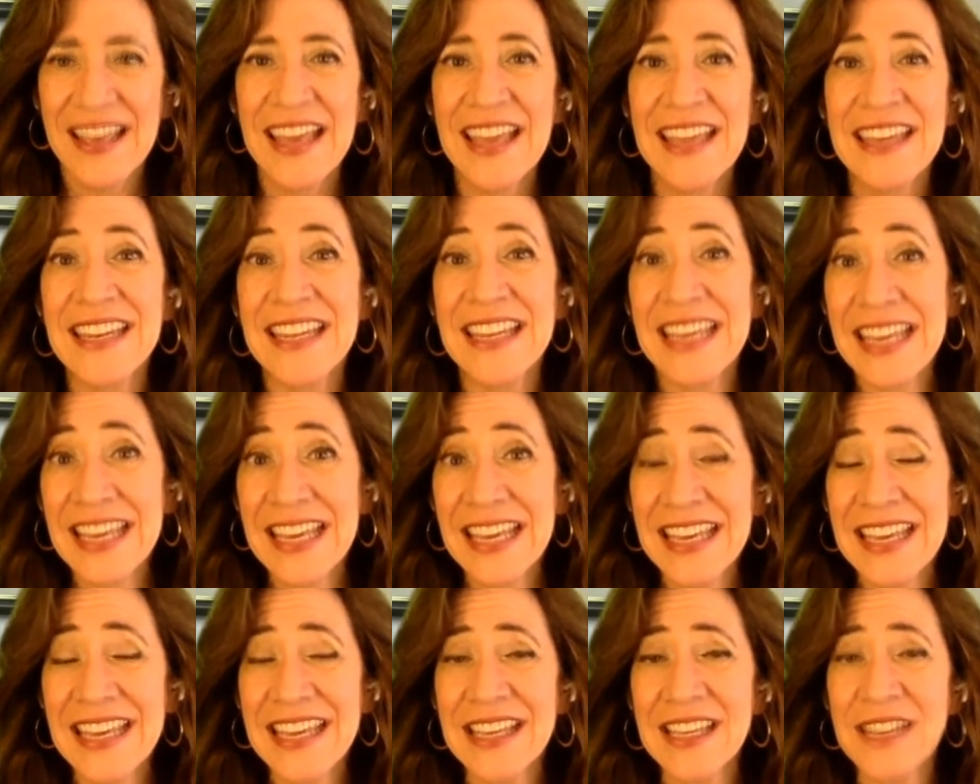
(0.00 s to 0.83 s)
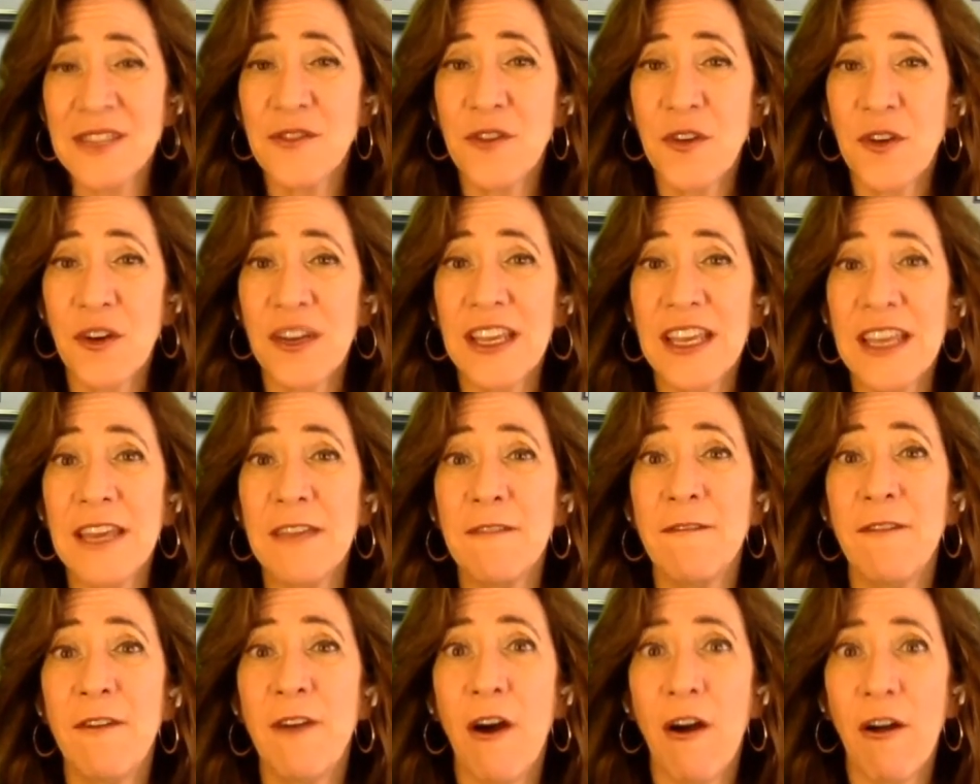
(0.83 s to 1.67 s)
And E is for
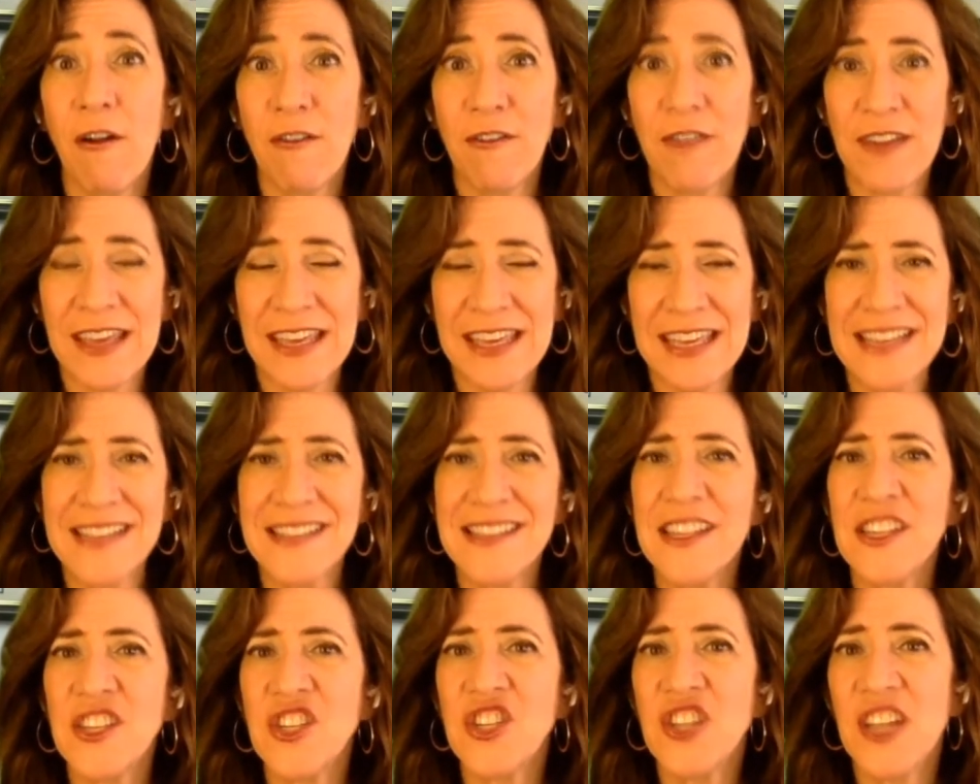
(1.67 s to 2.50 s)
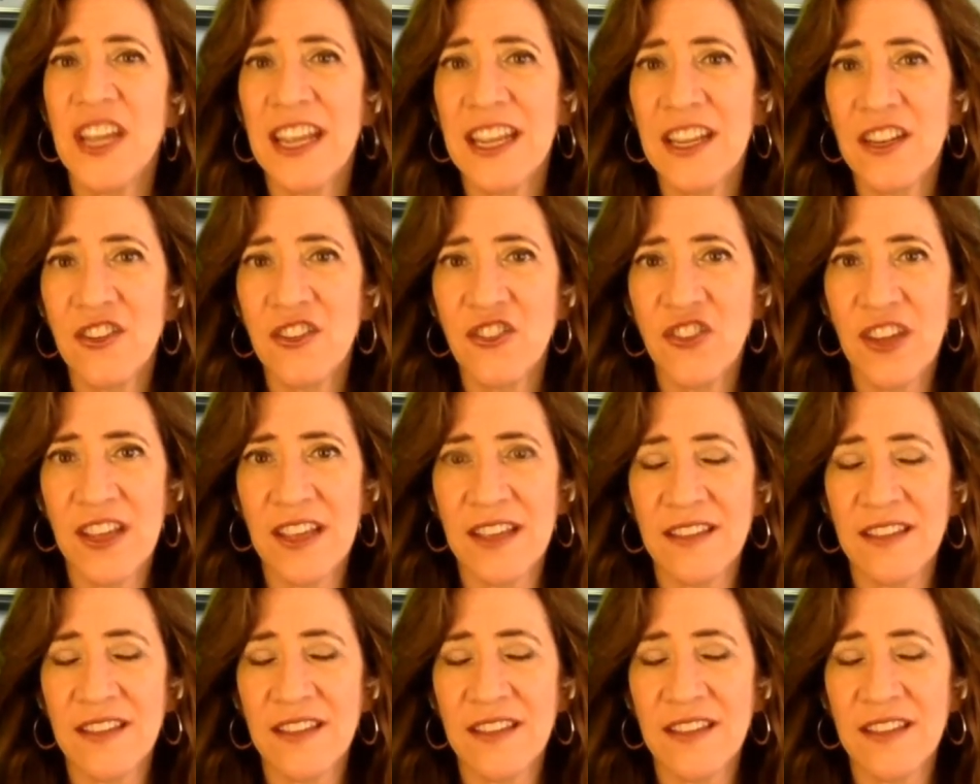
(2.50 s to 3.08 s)
evolving. Is it changing?